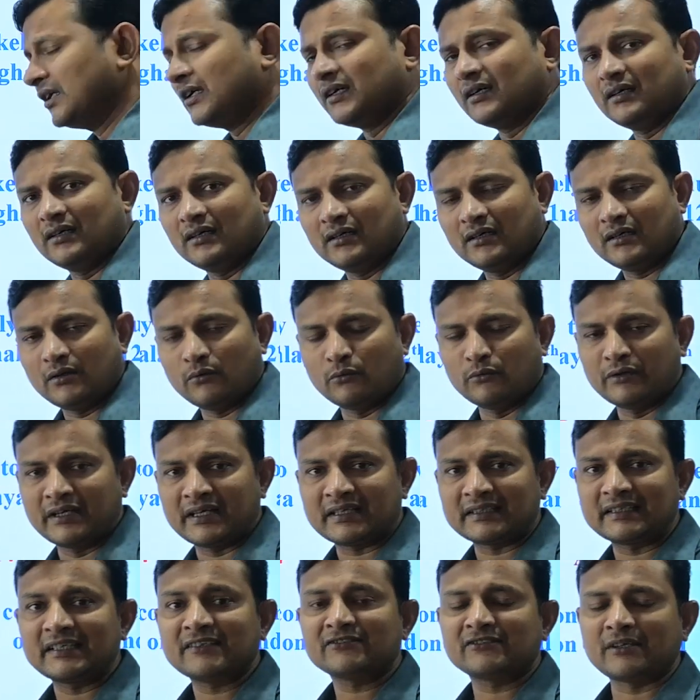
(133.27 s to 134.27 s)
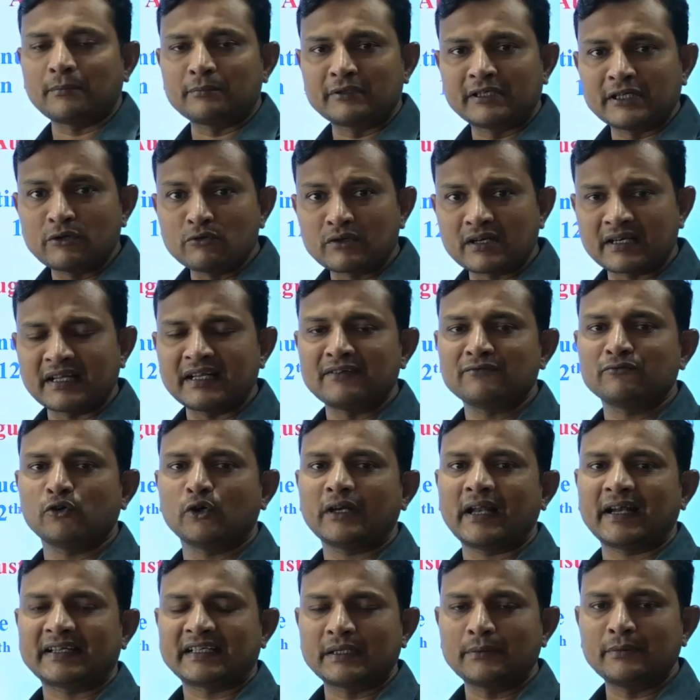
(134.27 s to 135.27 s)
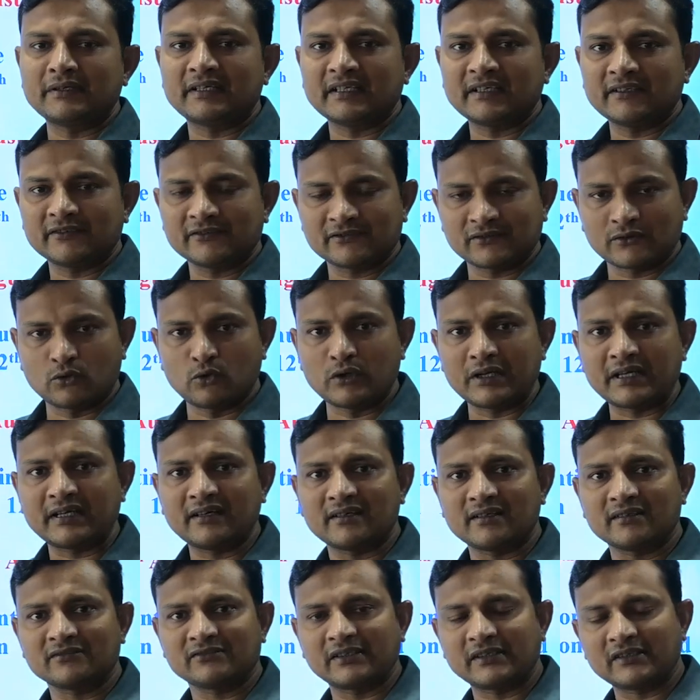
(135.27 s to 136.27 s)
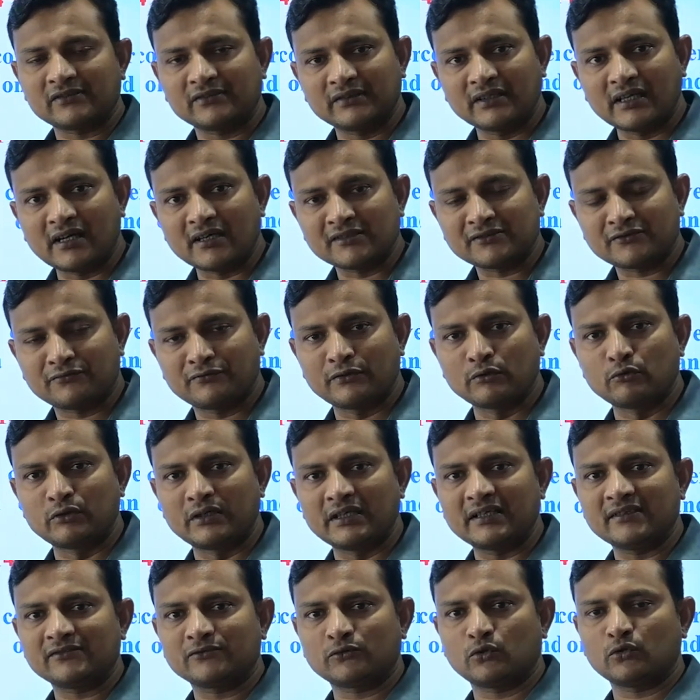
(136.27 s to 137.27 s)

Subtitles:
where the subdued rainfall activity is going on since last few days,